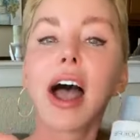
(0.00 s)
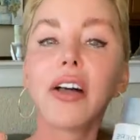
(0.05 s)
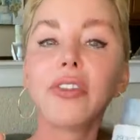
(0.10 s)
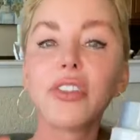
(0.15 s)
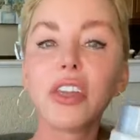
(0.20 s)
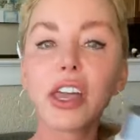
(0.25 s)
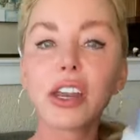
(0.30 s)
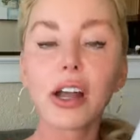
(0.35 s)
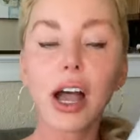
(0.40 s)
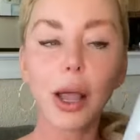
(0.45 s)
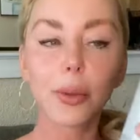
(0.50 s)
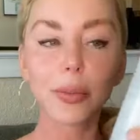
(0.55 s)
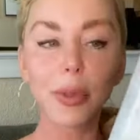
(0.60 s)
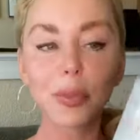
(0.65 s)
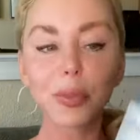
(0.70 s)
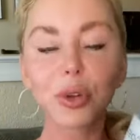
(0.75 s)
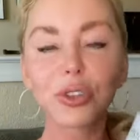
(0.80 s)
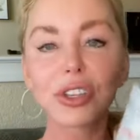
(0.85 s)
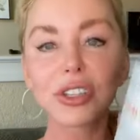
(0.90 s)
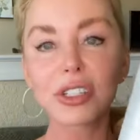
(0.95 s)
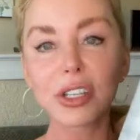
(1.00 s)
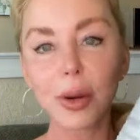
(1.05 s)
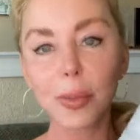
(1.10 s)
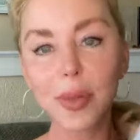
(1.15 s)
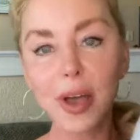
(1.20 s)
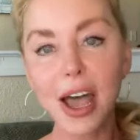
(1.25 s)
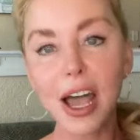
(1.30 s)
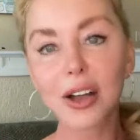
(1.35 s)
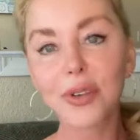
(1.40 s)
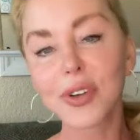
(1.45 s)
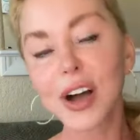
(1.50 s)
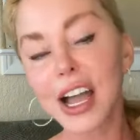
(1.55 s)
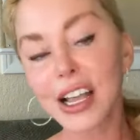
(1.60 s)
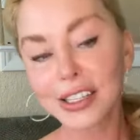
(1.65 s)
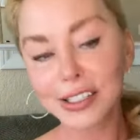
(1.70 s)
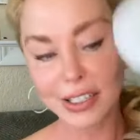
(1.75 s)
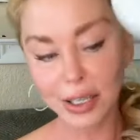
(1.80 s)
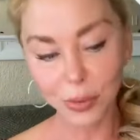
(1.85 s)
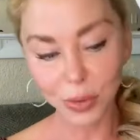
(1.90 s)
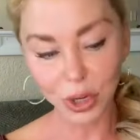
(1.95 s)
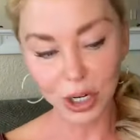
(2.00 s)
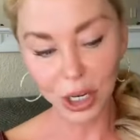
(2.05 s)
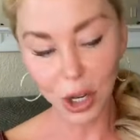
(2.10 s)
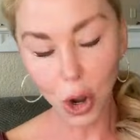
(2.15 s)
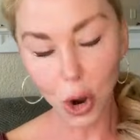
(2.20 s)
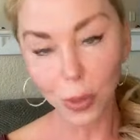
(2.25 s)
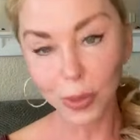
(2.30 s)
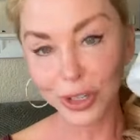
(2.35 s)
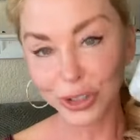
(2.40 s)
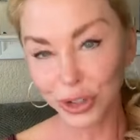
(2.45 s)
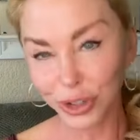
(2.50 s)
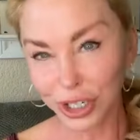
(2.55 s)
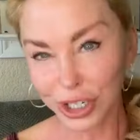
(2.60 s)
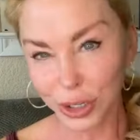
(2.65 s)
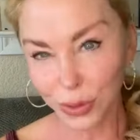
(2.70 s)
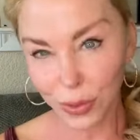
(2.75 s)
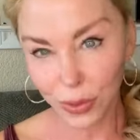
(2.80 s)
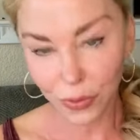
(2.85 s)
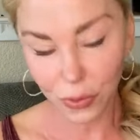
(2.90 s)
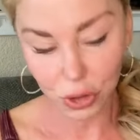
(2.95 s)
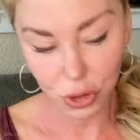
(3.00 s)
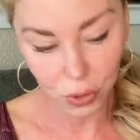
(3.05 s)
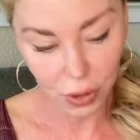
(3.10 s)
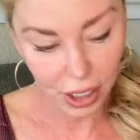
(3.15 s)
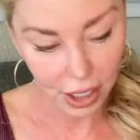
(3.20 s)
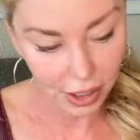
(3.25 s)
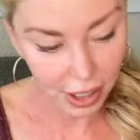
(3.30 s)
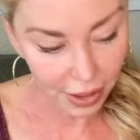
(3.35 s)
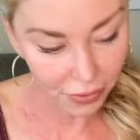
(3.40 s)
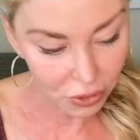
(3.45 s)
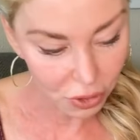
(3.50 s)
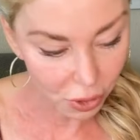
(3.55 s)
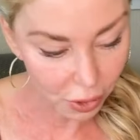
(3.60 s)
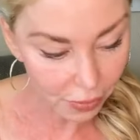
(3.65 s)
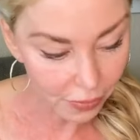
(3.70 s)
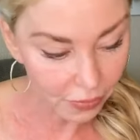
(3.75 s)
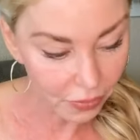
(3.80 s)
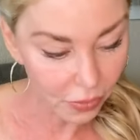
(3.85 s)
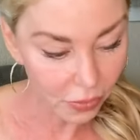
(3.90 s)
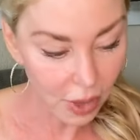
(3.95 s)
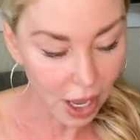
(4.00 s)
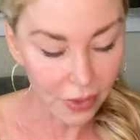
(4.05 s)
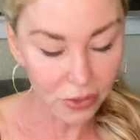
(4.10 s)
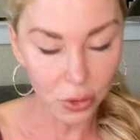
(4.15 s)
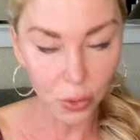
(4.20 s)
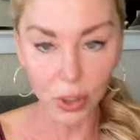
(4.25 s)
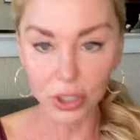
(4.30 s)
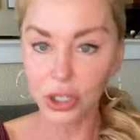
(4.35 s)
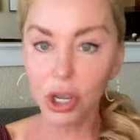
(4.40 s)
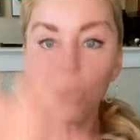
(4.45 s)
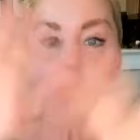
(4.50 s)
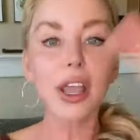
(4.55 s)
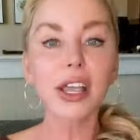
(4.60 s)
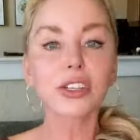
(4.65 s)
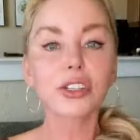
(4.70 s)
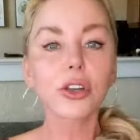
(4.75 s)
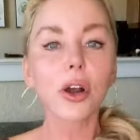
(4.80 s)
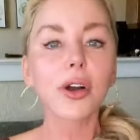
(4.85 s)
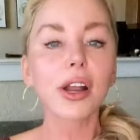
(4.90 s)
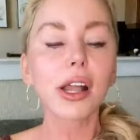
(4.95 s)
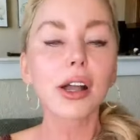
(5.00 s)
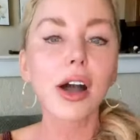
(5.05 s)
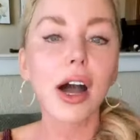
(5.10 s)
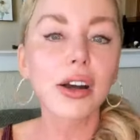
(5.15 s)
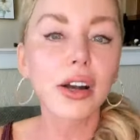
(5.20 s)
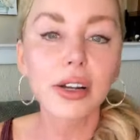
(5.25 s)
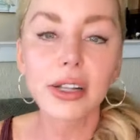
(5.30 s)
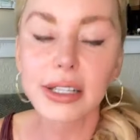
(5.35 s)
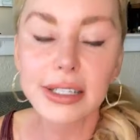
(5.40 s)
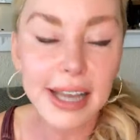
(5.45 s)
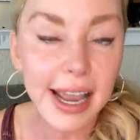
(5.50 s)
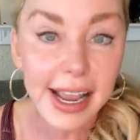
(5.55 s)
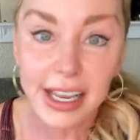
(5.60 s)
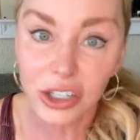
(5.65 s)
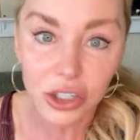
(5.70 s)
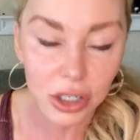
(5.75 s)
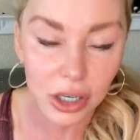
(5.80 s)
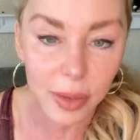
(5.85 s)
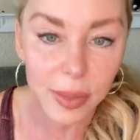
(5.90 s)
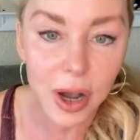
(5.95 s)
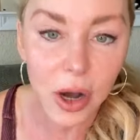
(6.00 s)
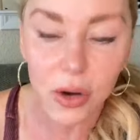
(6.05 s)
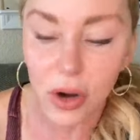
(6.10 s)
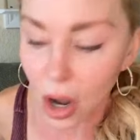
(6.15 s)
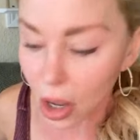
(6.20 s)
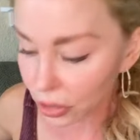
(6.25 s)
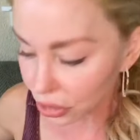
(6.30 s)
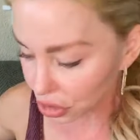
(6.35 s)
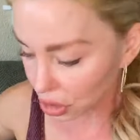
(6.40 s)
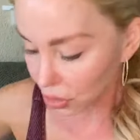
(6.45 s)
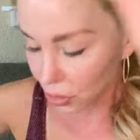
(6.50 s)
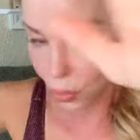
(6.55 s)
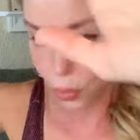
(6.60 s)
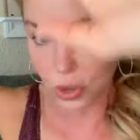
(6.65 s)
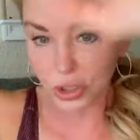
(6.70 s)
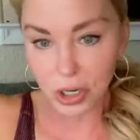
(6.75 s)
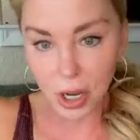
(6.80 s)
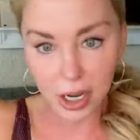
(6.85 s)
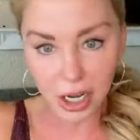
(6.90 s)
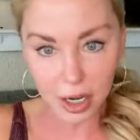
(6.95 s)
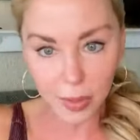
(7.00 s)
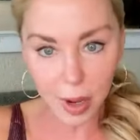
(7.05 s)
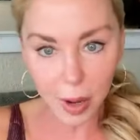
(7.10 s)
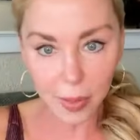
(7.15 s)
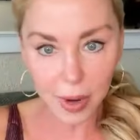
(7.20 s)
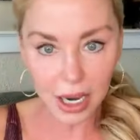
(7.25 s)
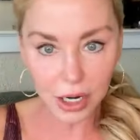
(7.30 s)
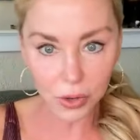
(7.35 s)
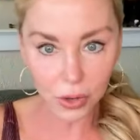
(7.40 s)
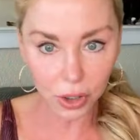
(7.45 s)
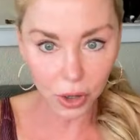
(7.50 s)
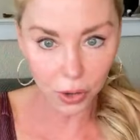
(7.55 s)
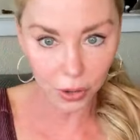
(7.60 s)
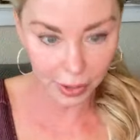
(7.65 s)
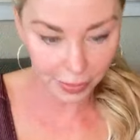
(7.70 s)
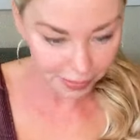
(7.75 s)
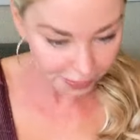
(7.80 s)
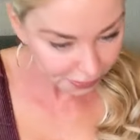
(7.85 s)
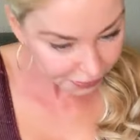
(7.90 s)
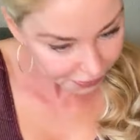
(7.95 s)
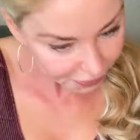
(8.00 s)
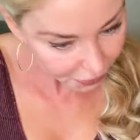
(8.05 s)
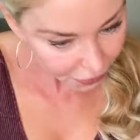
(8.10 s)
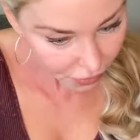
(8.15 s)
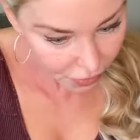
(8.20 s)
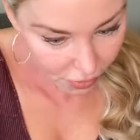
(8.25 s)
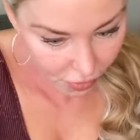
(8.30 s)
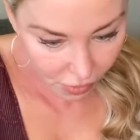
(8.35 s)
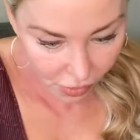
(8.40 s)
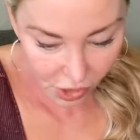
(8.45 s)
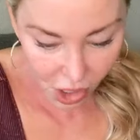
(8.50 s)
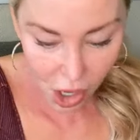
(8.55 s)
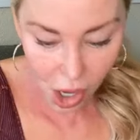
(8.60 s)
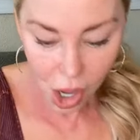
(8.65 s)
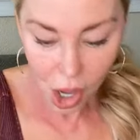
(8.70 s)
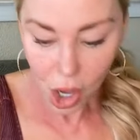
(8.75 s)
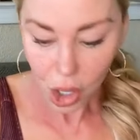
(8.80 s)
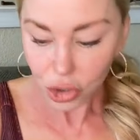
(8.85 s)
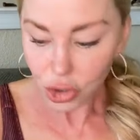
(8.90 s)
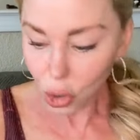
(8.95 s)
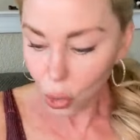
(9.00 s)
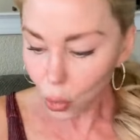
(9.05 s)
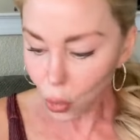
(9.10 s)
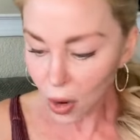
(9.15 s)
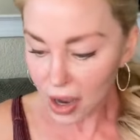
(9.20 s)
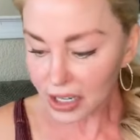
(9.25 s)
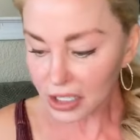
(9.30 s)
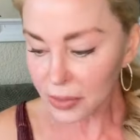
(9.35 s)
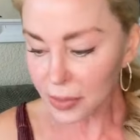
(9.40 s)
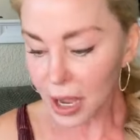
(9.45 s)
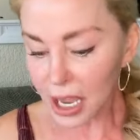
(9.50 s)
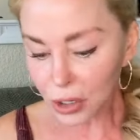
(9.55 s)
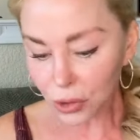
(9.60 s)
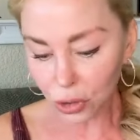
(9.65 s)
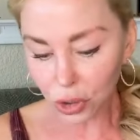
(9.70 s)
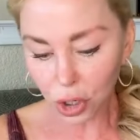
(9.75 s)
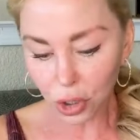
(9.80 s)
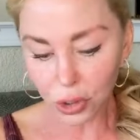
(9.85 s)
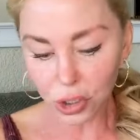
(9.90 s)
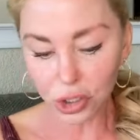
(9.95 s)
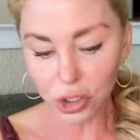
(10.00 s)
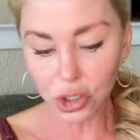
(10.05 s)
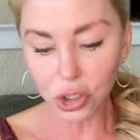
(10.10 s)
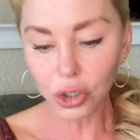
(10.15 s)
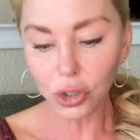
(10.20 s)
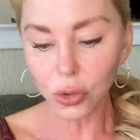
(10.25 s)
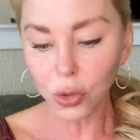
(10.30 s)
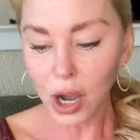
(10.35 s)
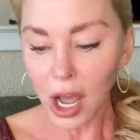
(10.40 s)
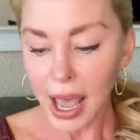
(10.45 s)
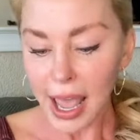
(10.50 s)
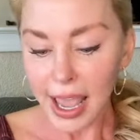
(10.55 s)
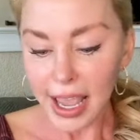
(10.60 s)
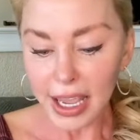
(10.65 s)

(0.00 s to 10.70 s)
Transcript: And then I'm put this in a bag of ice and bring it home because you need to refrigerate it after afterwards. Okay, sorry I got on a tangent about collagen. We're talking about microcurrent. So what does microcurrent do?